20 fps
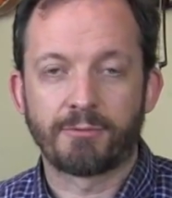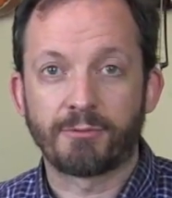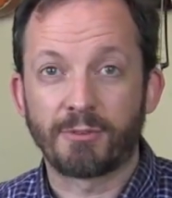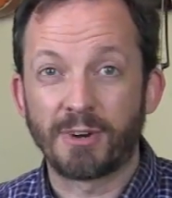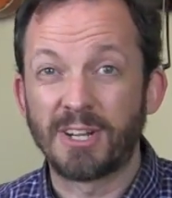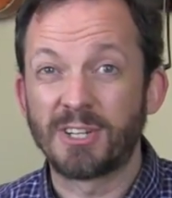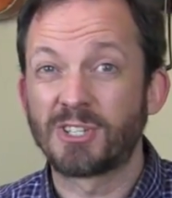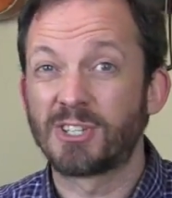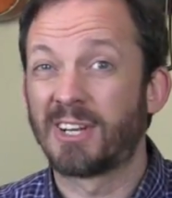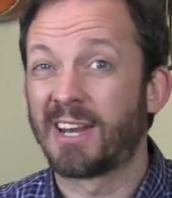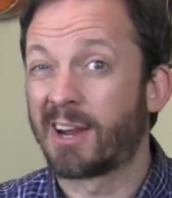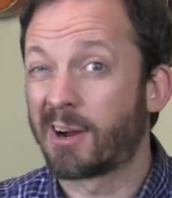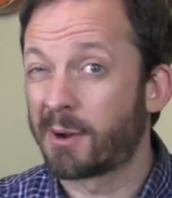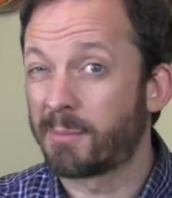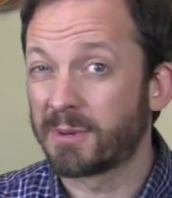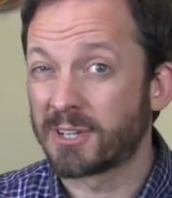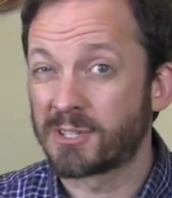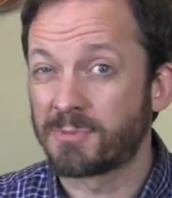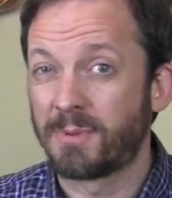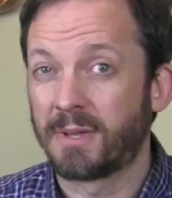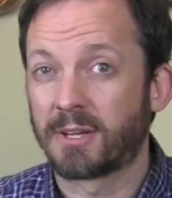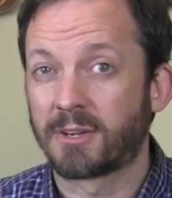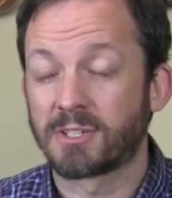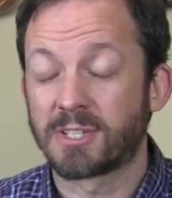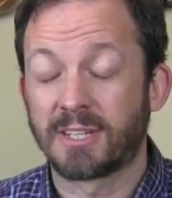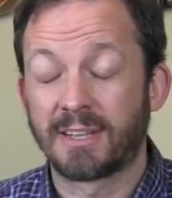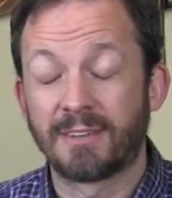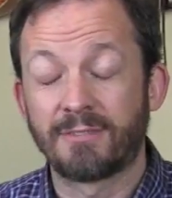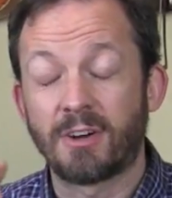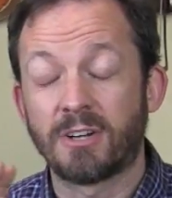French and Arabic
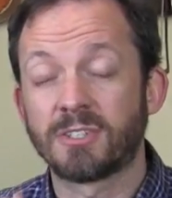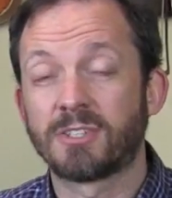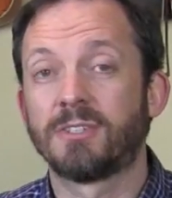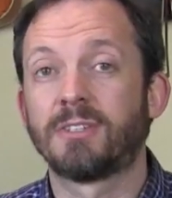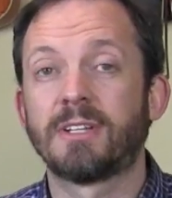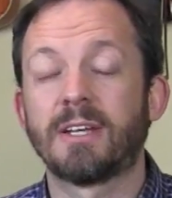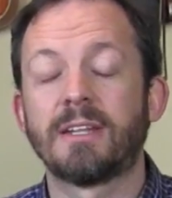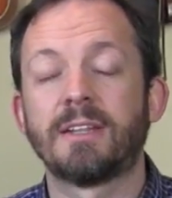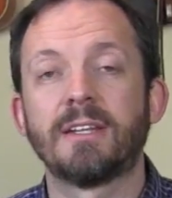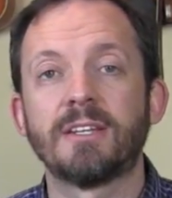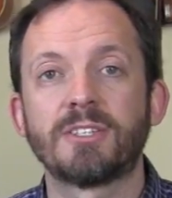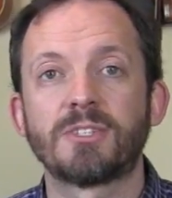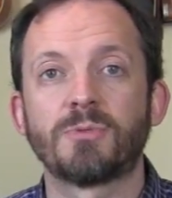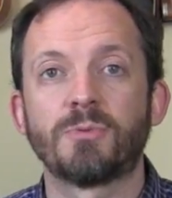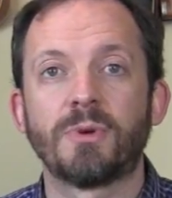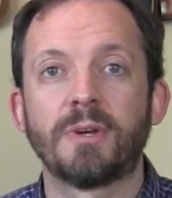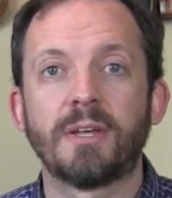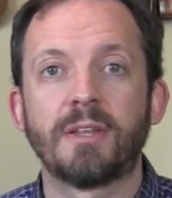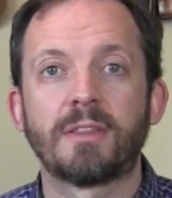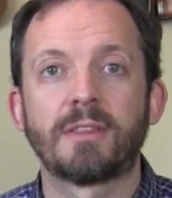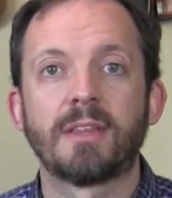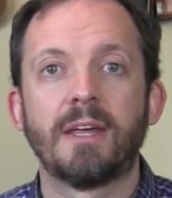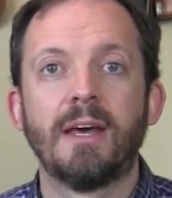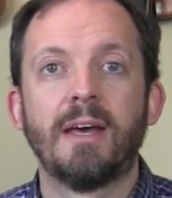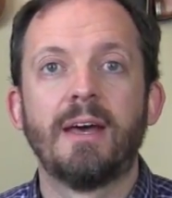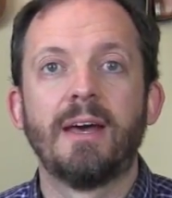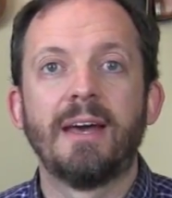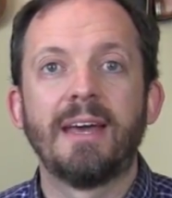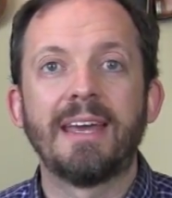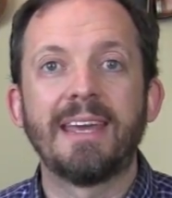speakers, and they've also done this with
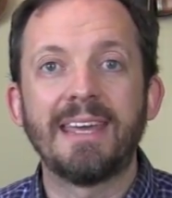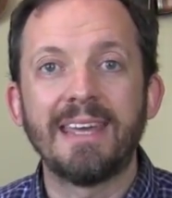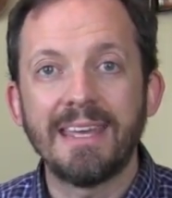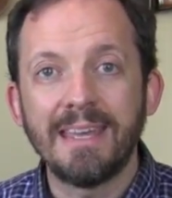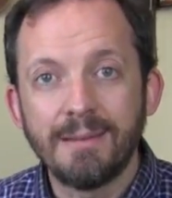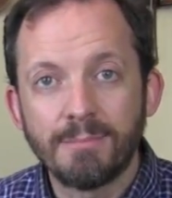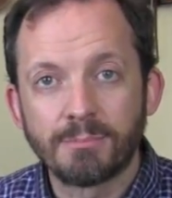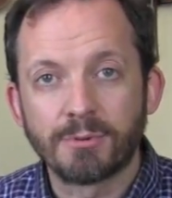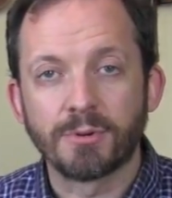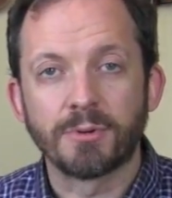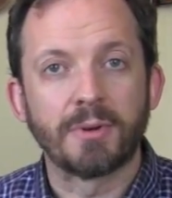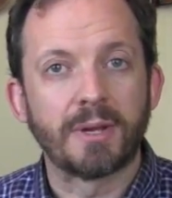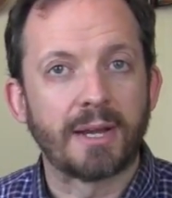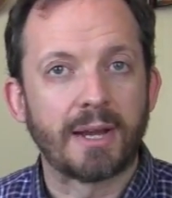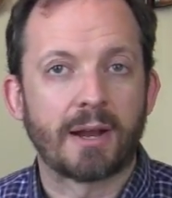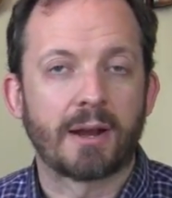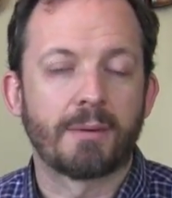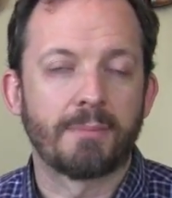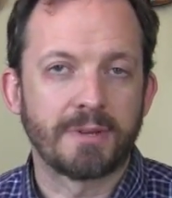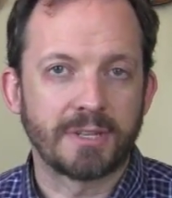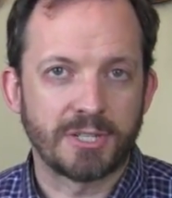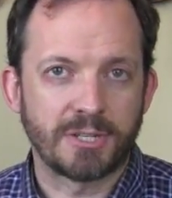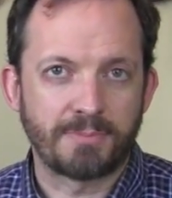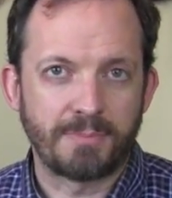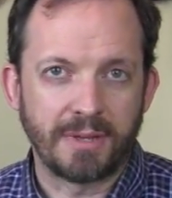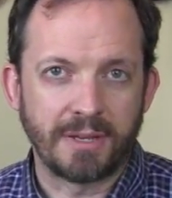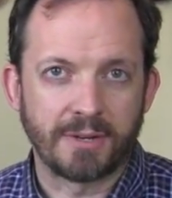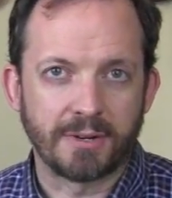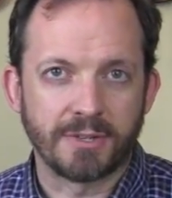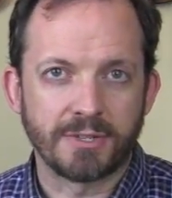Hebrew and Arabic
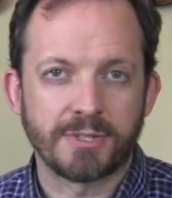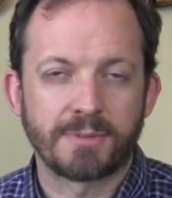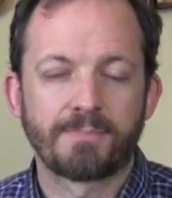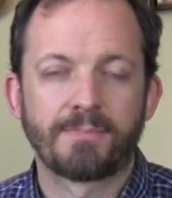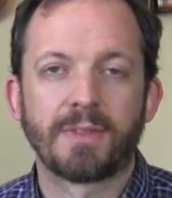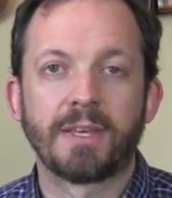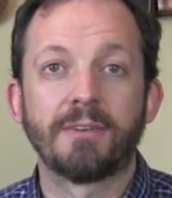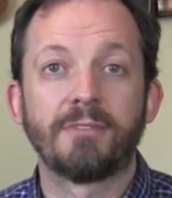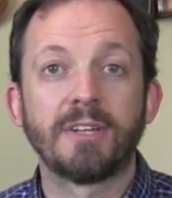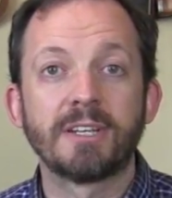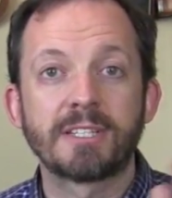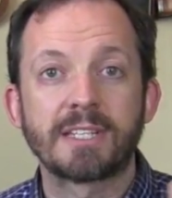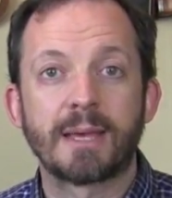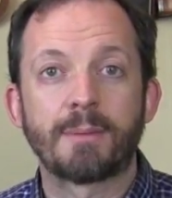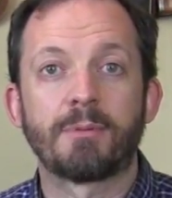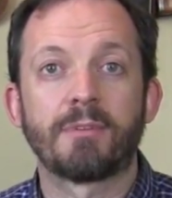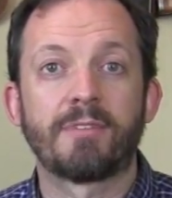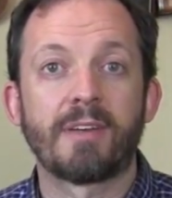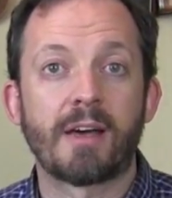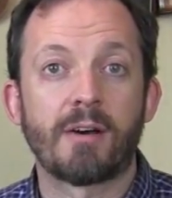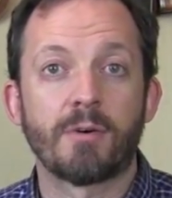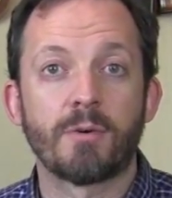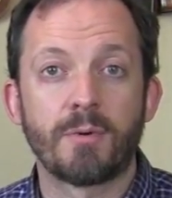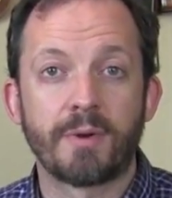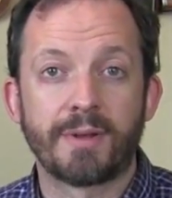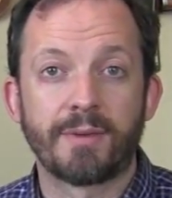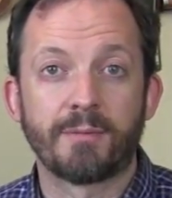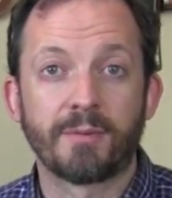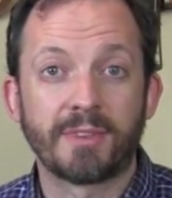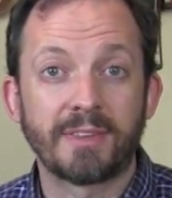speakers. I'll give an example of how it
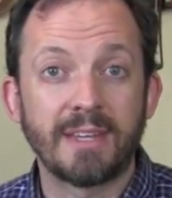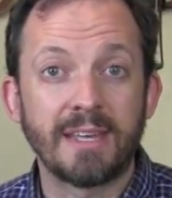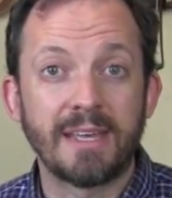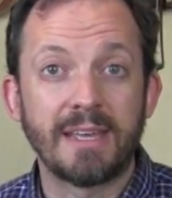went with the